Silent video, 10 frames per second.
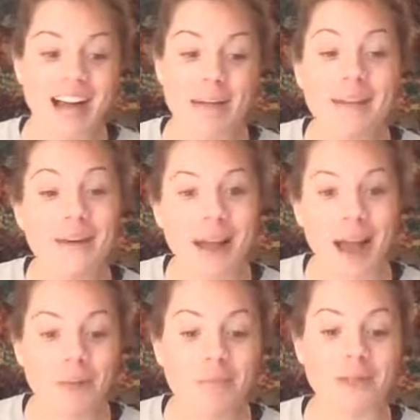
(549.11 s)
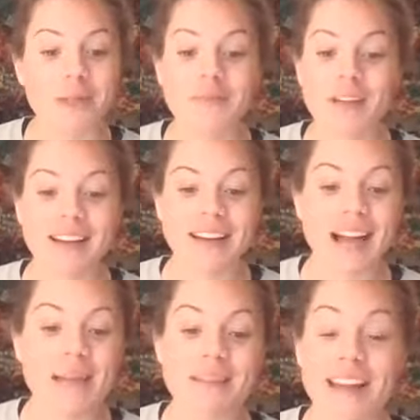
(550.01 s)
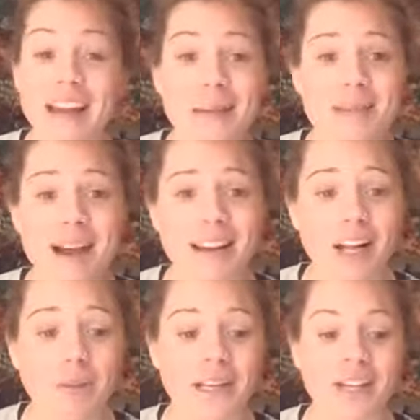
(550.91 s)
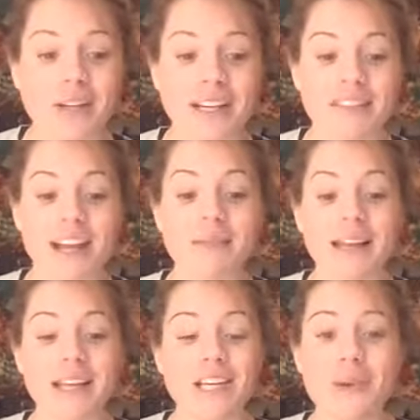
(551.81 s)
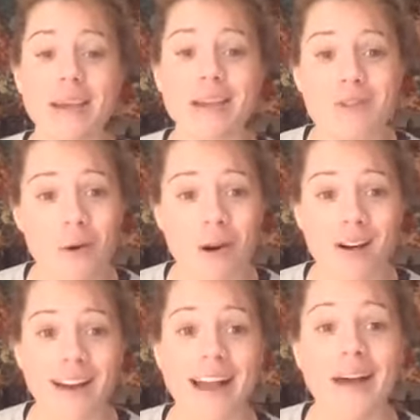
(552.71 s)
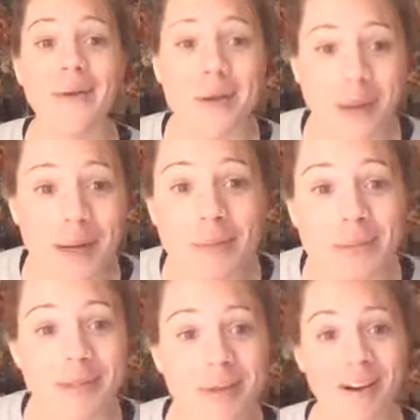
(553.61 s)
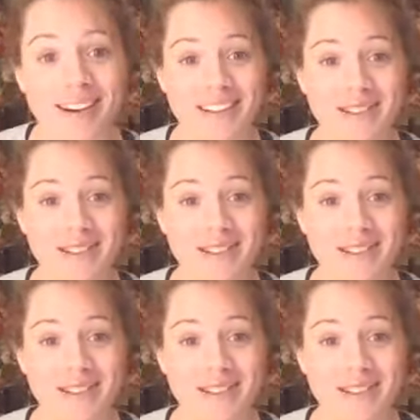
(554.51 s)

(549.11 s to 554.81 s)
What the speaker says: I'm here to help you. I'm not helping you if I'm letting you ignore how incredible you are.